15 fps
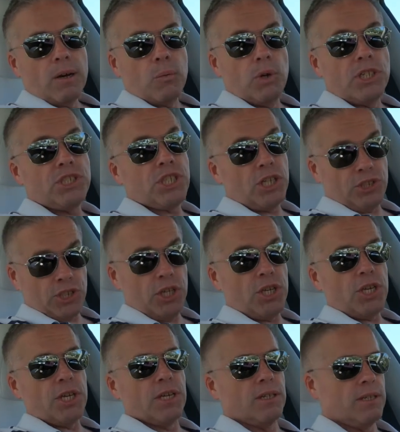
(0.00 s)
we shall
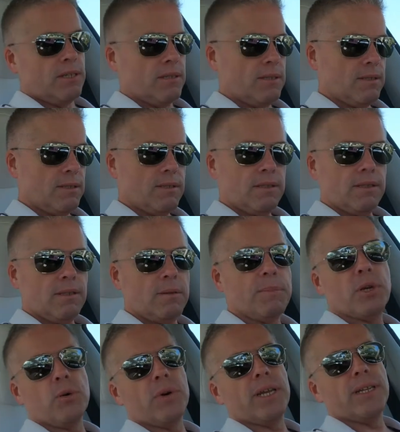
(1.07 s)
see. Let
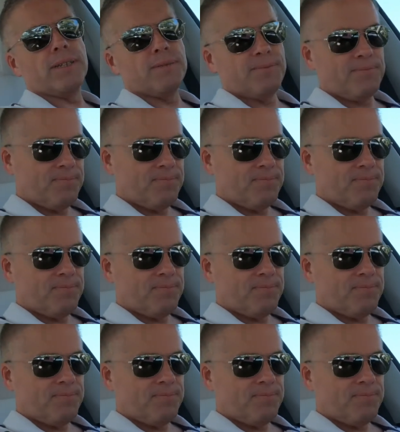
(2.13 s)
me go in.